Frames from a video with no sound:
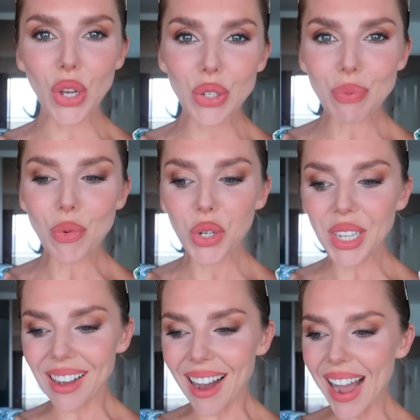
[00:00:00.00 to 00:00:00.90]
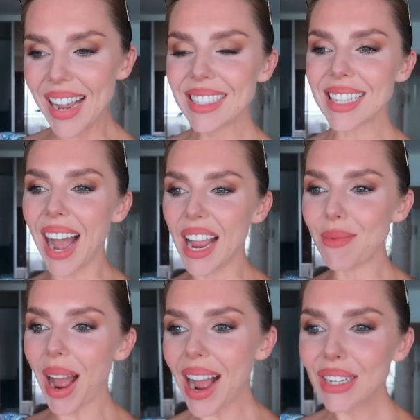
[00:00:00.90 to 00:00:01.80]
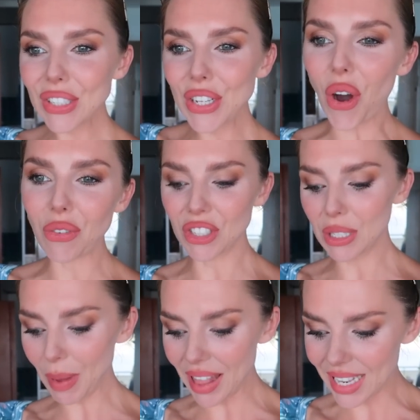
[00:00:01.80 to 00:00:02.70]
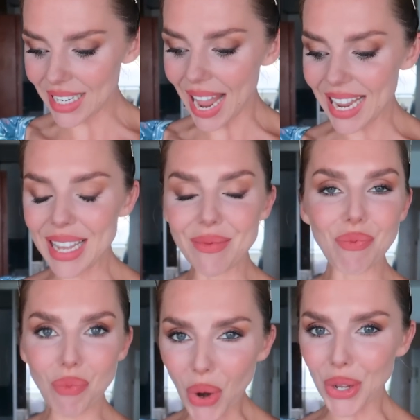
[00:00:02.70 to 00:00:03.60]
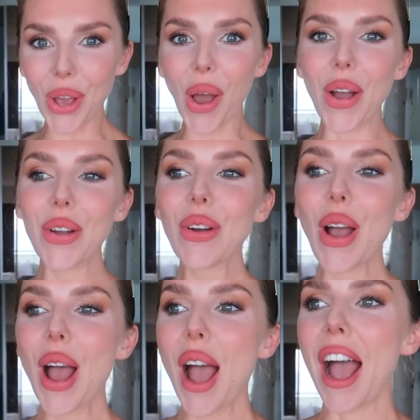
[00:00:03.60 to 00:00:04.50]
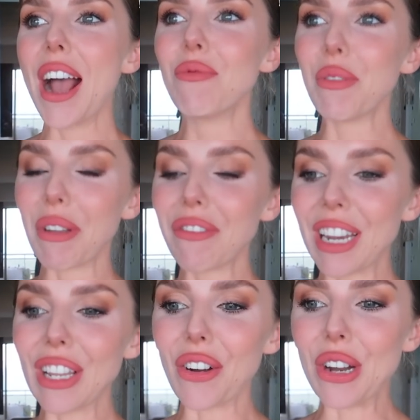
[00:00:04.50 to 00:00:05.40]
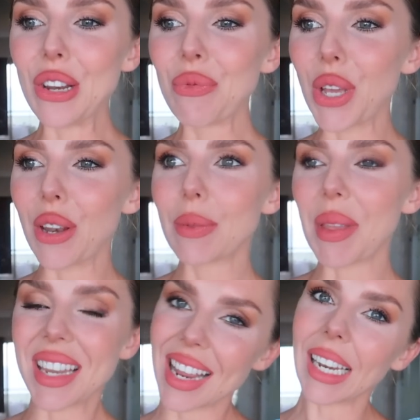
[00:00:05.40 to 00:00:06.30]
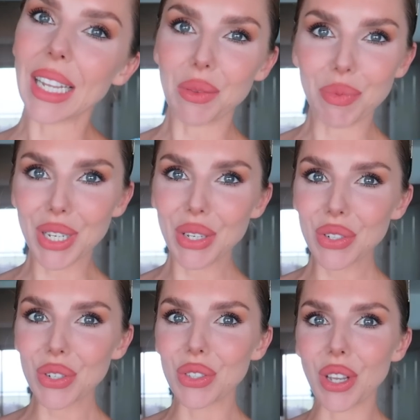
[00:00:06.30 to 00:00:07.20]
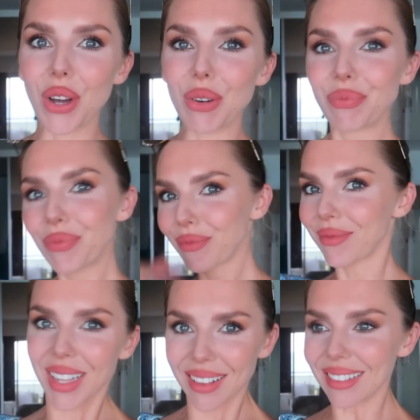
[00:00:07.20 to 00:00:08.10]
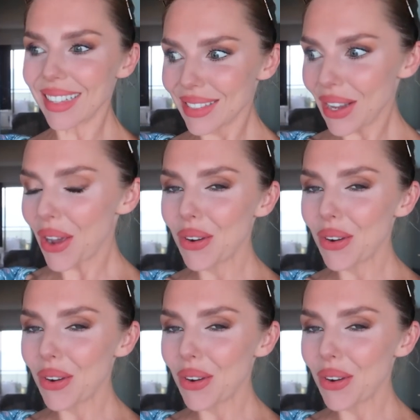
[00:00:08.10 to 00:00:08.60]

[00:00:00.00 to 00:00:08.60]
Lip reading: Good morning, guys. I am actually off to spend the day in Monaco with my friend Lauren. We're going to spend the day at Nikki Beach. So let's go.